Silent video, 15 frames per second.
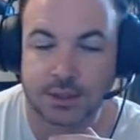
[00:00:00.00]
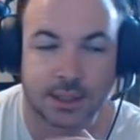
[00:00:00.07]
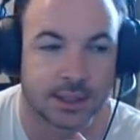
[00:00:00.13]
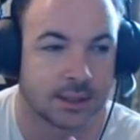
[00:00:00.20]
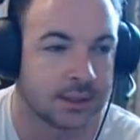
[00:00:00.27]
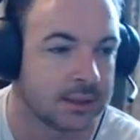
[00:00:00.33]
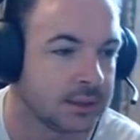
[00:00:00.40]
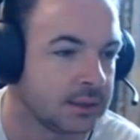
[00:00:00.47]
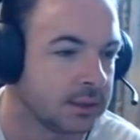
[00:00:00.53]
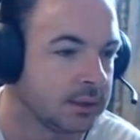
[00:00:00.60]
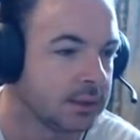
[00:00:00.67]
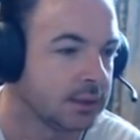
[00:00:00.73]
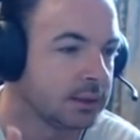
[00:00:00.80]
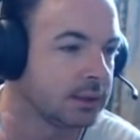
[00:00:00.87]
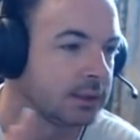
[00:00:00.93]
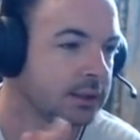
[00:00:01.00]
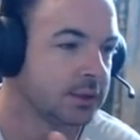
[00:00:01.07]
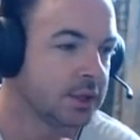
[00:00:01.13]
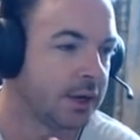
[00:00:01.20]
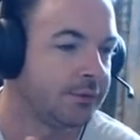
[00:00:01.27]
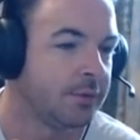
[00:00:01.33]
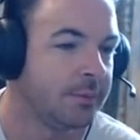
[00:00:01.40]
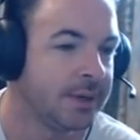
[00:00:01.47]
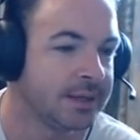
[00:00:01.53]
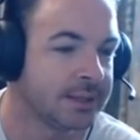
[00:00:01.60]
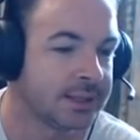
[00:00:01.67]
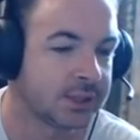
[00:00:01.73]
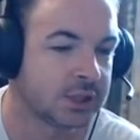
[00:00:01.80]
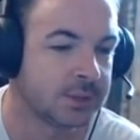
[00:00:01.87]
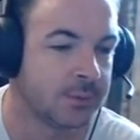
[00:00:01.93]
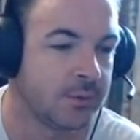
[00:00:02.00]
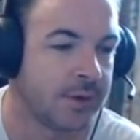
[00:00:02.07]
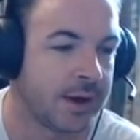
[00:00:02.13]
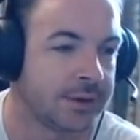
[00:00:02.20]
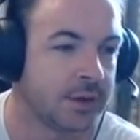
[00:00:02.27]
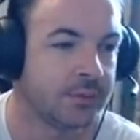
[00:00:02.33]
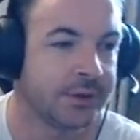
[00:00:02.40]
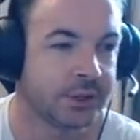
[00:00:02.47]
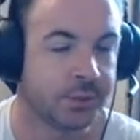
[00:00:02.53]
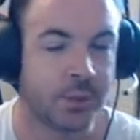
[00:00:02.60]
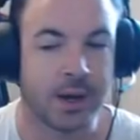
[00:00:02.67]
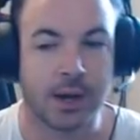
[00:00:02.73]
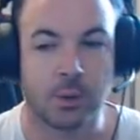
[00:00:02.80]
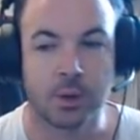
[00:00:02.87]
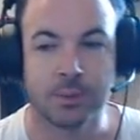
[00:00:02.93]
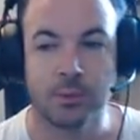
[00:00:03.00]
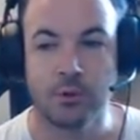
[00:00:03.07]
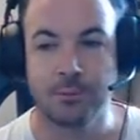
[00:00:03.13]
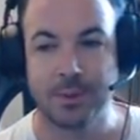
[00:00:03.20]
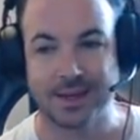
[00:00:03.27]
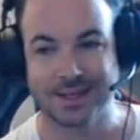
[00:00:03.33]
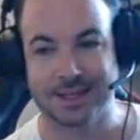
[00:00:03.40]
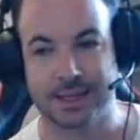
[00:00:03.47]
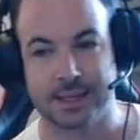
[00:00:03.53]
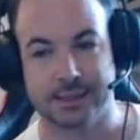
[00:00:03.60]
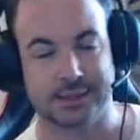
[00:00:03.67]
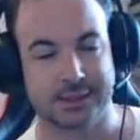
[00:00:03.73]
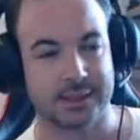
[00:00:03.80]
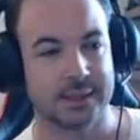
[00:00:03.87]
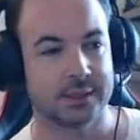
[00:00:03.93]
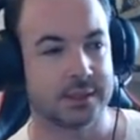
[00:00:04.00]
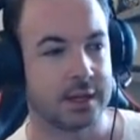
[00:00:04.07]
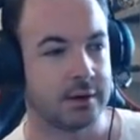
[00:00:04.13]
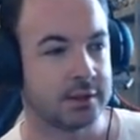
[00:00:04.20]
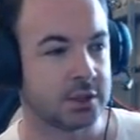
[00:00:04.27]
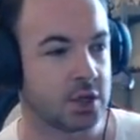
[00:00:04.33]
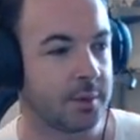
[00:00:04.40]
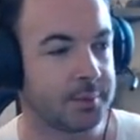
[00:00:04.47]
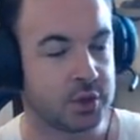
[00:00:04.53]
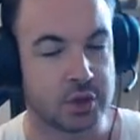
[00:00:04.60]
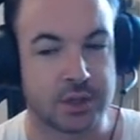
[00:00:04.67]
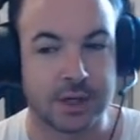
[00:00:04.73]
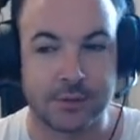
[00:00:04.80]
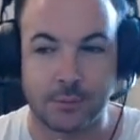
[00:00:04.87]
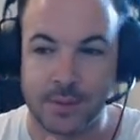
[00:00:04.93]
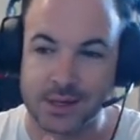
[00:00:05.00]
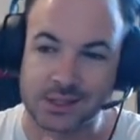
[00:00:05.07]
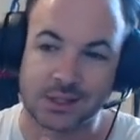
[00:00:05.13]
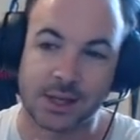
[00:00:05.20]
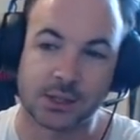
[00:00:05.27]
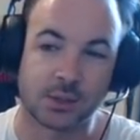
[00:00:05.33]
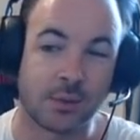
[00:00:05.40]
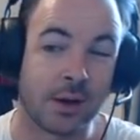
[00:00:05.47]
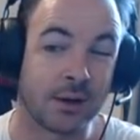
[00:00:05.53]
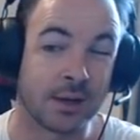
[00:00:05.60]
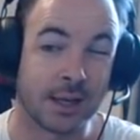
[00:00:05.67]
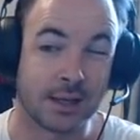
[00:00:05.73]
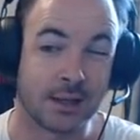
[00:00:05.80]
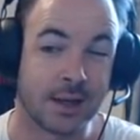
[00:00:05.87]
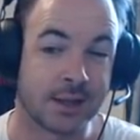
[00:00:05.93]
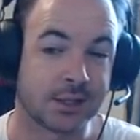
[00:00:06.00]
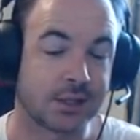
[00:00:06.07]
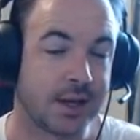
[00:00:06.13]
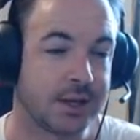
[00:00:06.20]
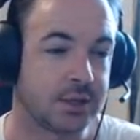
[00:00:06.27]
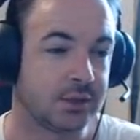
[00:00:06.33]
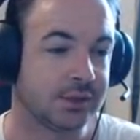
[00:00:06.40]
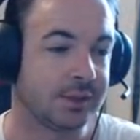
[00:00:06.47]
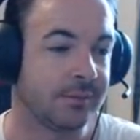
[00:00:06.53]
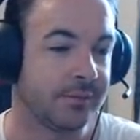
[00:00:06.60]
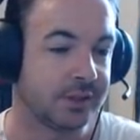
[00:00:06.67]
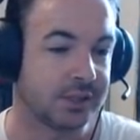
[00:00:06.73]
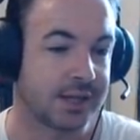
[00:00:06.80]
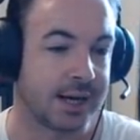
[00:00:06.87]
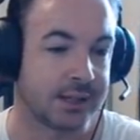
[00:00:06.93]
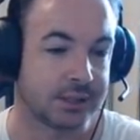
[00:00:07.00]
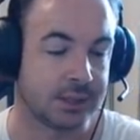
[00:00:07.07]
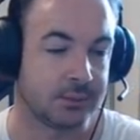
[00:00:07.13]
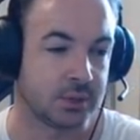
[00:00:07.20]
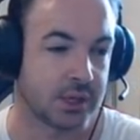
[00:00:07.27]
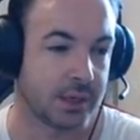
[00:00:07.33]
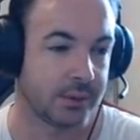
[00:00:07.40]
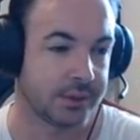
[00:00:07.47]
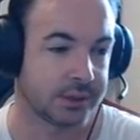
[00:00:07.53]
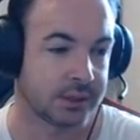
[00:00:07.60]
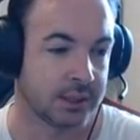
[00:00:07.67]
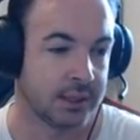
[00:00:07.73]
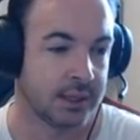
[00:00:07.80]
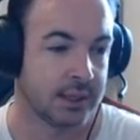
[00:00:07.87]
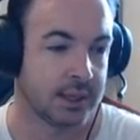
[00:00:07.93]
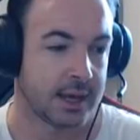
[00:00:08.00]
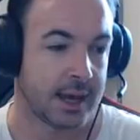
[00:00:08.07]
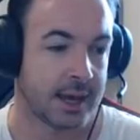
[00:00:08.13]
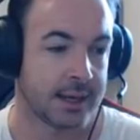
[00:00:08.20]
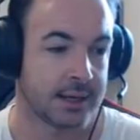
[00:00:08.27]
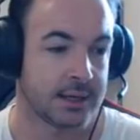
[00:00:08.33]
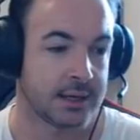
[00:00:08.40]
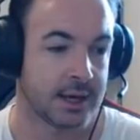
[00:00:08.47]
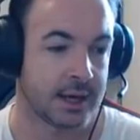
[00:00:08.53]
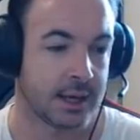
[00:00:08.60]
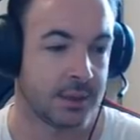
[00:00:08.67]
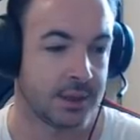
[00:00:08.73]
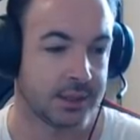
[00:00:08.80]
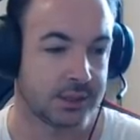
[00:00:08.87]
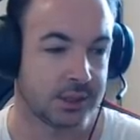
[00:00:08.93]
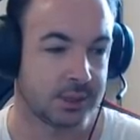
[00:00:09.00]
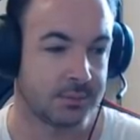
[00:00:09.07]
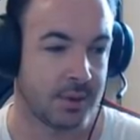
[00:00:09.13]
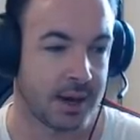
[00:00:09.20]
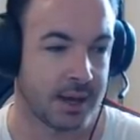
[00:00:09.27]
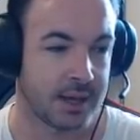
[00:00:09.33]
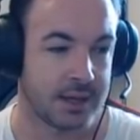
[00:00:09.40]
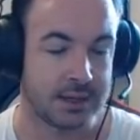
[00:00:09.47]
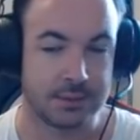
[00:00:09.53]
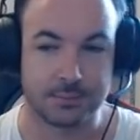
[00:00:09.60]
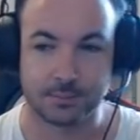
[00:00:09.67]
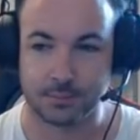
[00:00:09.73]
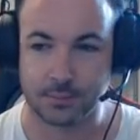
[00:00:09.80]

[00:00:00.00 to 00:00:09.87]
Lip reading: done, time for Bit and Kiss to move out. And the reason why I want to move Bit and Kiss is there is an opportunity for me to slice around and get line of sight to some of his Ghazi and Mutiwas. And this is my